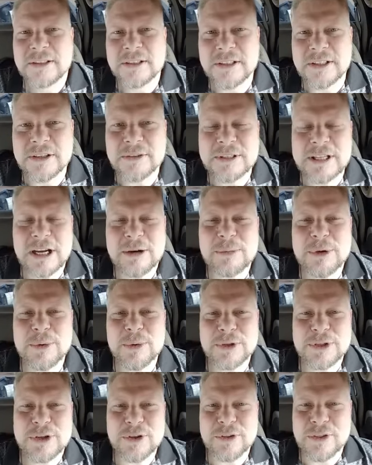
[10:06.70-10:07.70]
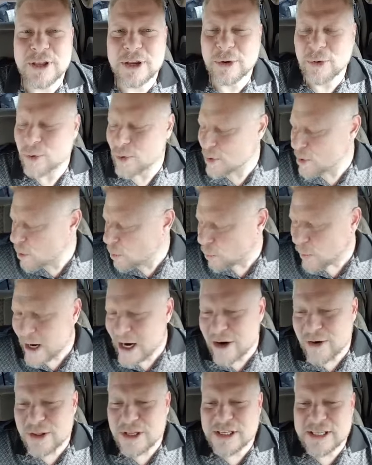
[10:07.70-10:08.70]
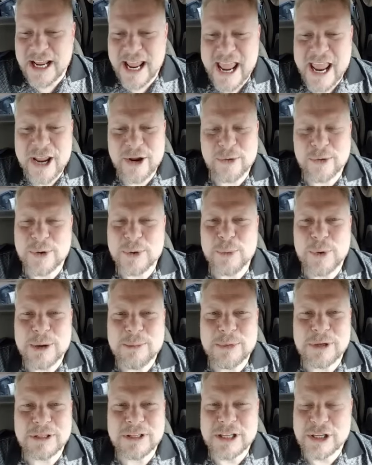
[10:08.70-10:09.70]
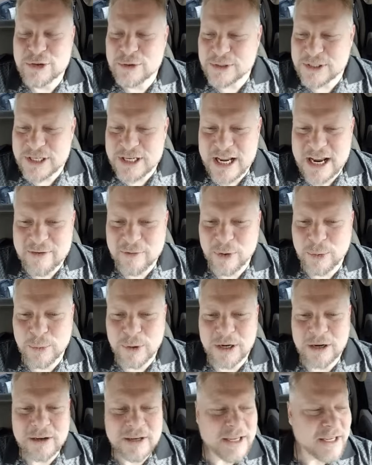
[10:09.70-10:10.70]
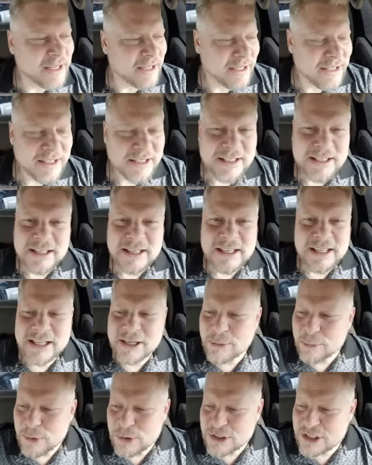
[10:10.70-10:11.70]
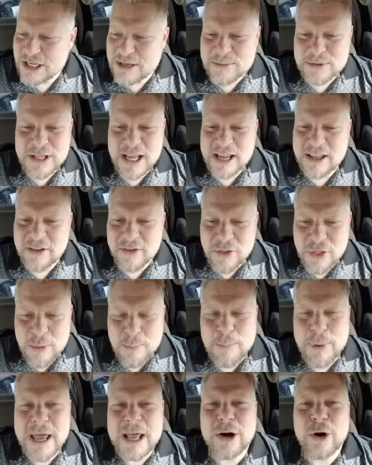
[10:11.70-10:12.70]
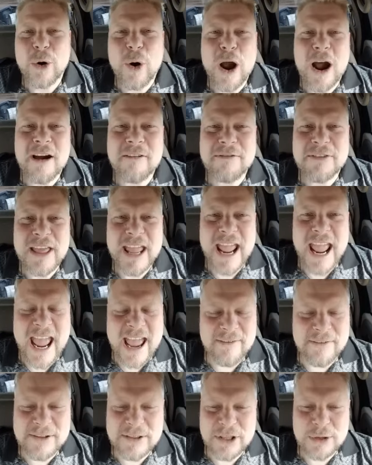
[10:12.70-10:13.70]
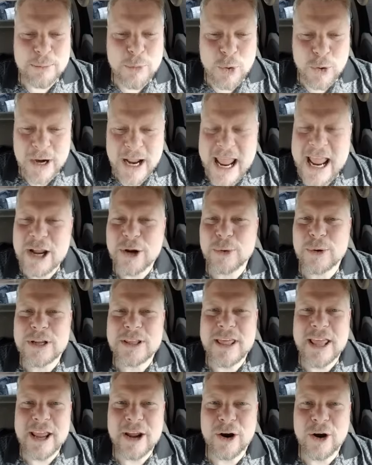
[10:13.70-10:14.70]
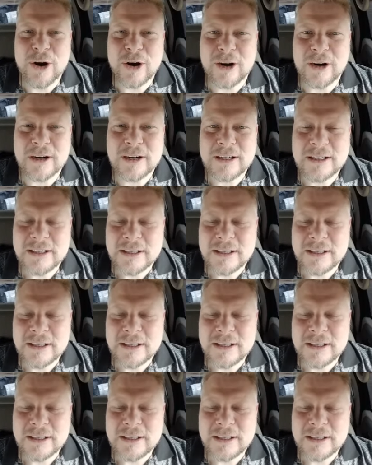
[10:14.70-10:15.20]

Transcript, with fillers: You know, tell me what you think. Why are these angry women that you see everywhere? It almost seems like the better off they have it, the more angry they are